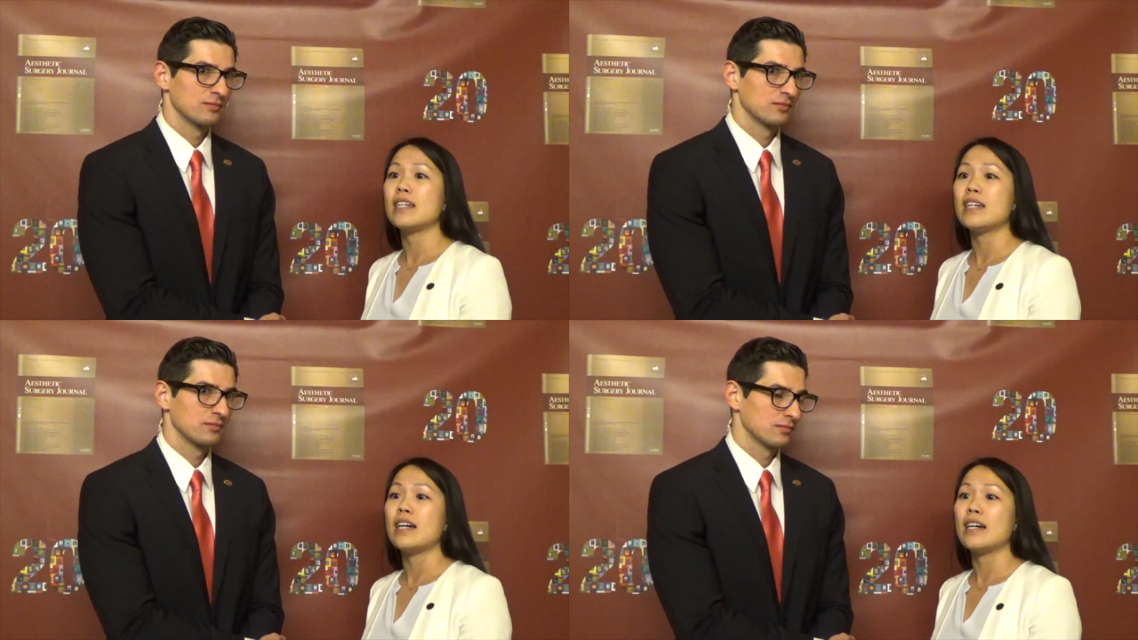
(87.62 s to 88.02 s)

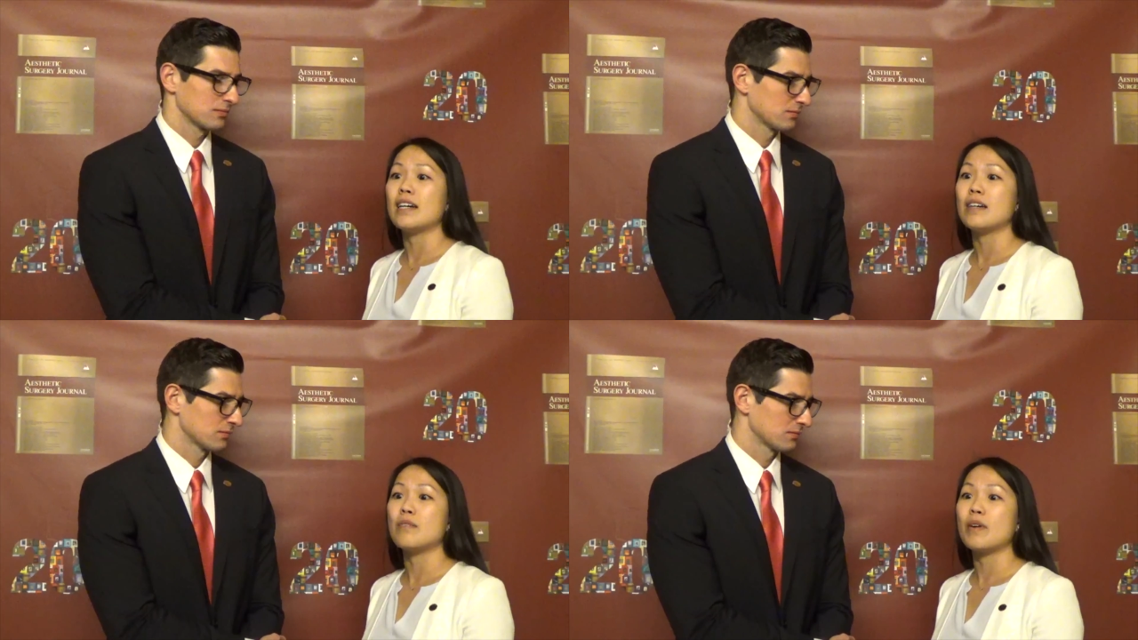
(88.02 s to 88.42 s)
Speaker 1: uh,
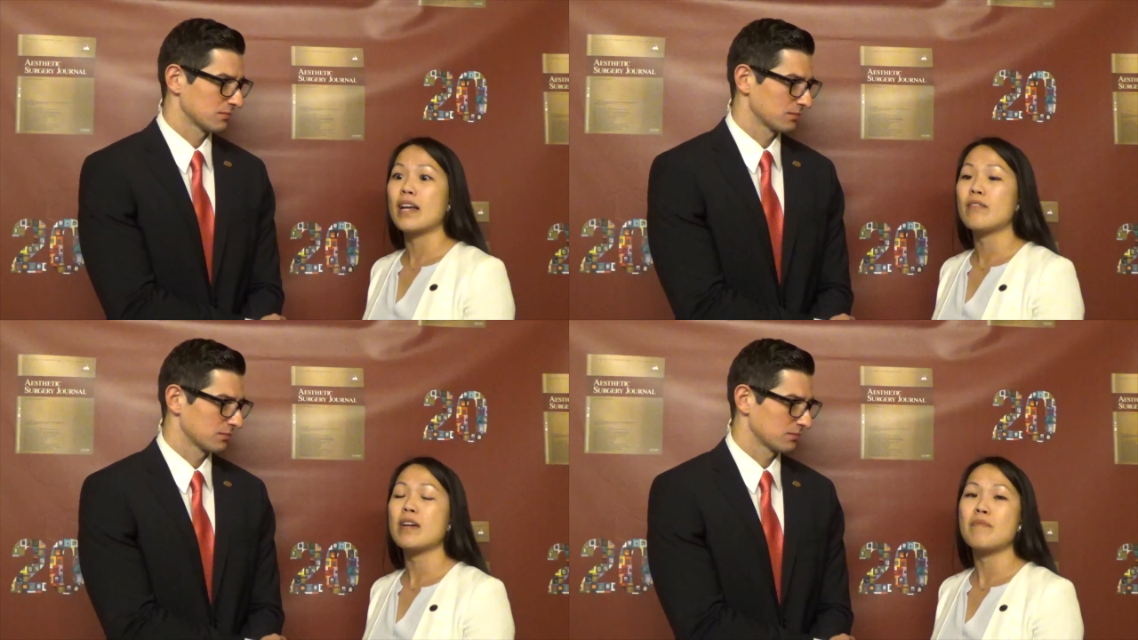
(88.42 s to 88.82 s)
what
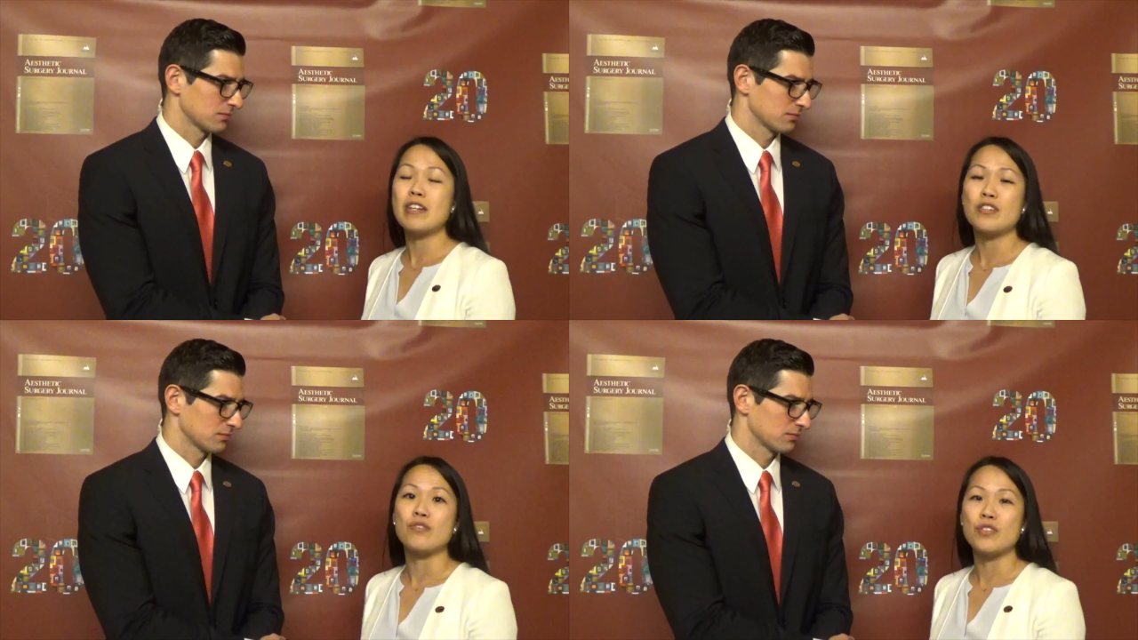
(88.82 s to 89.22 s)
I
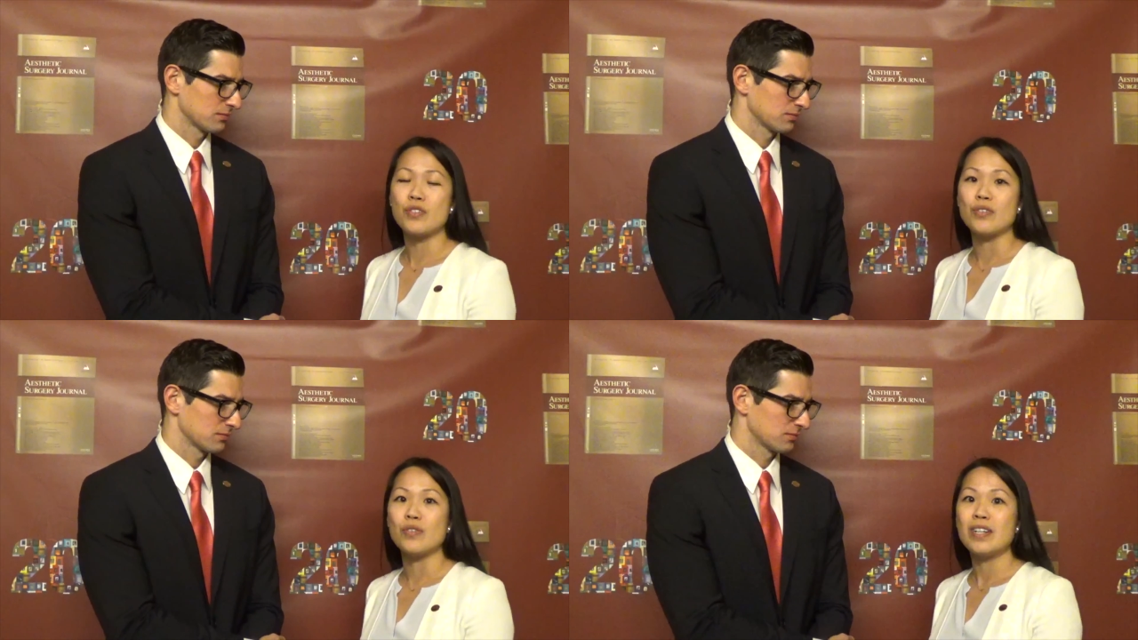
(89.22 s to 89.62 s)
recommend you
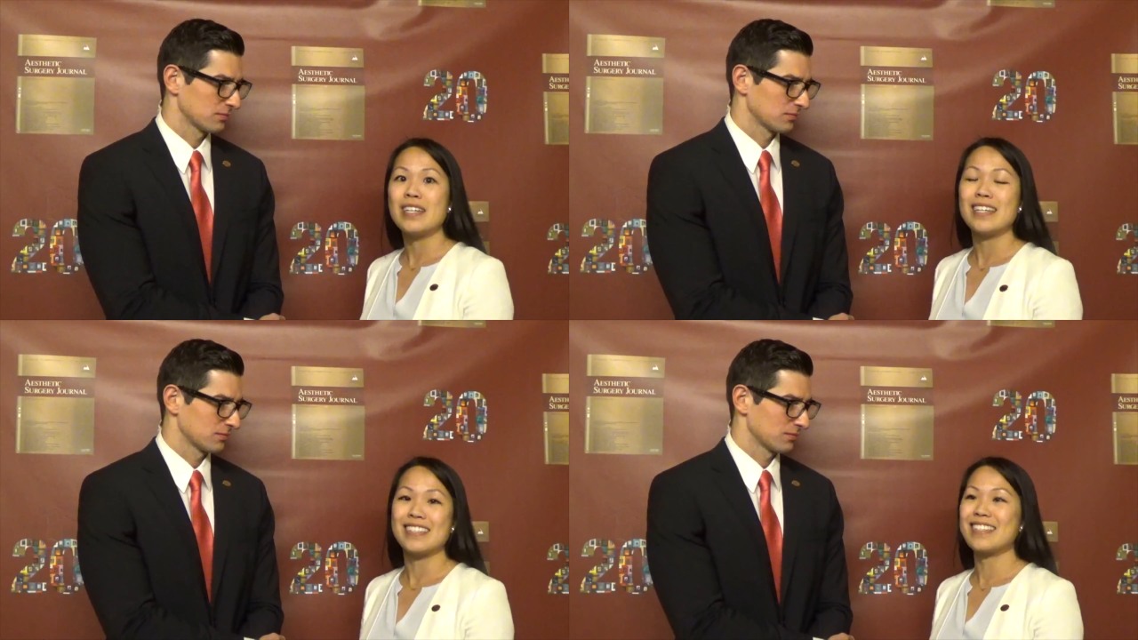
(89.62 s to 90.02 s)
do
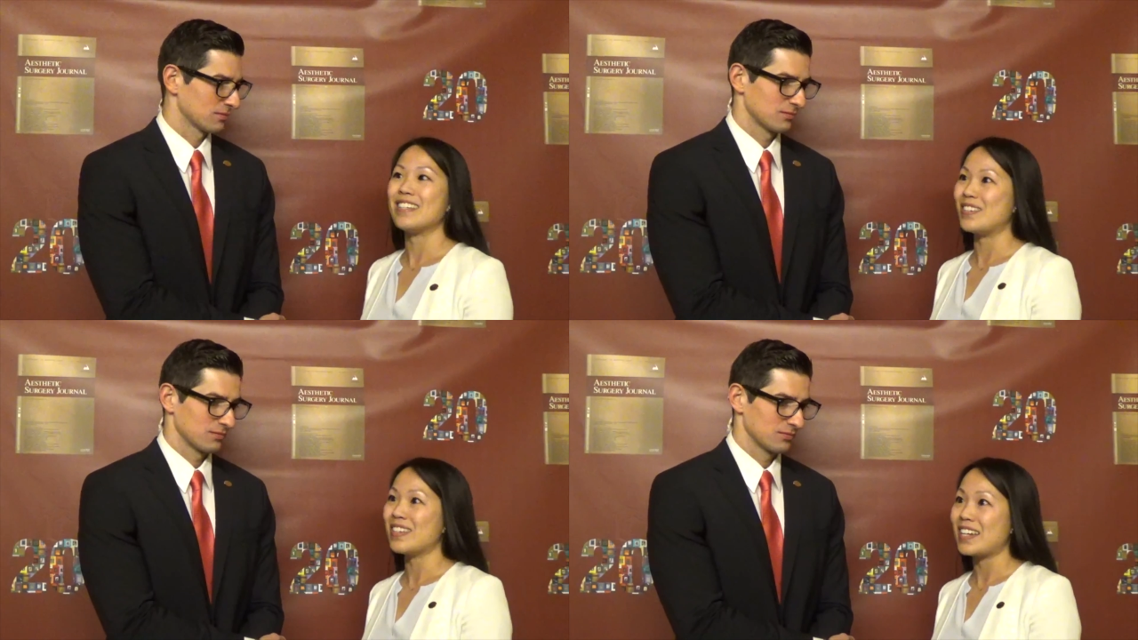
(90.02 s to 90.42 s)
is to
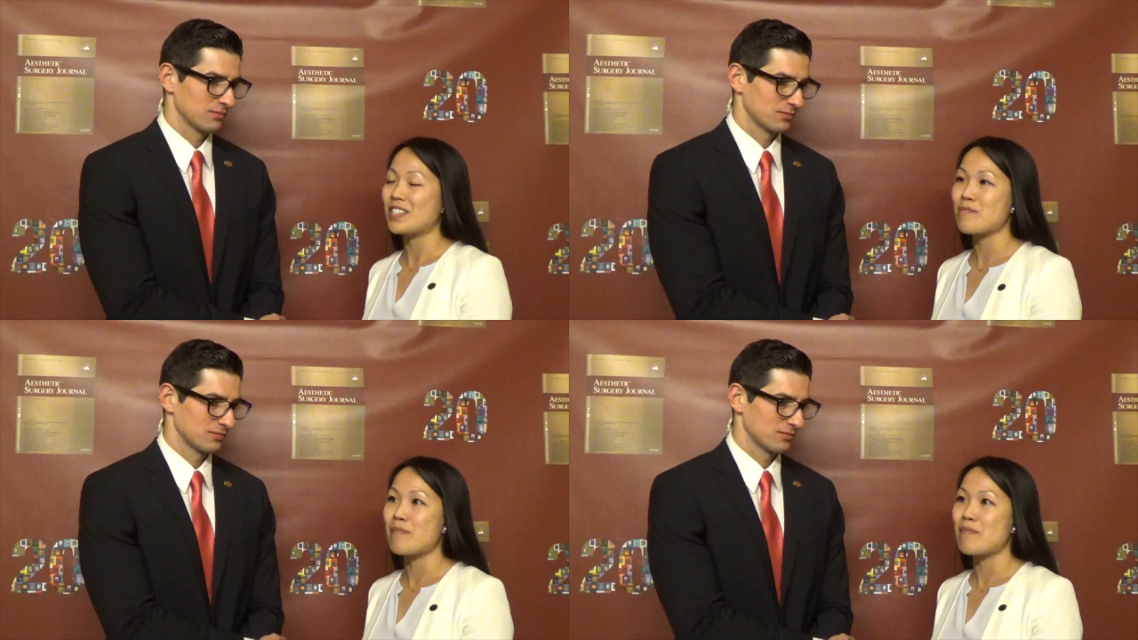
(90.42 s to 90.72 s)
utilize your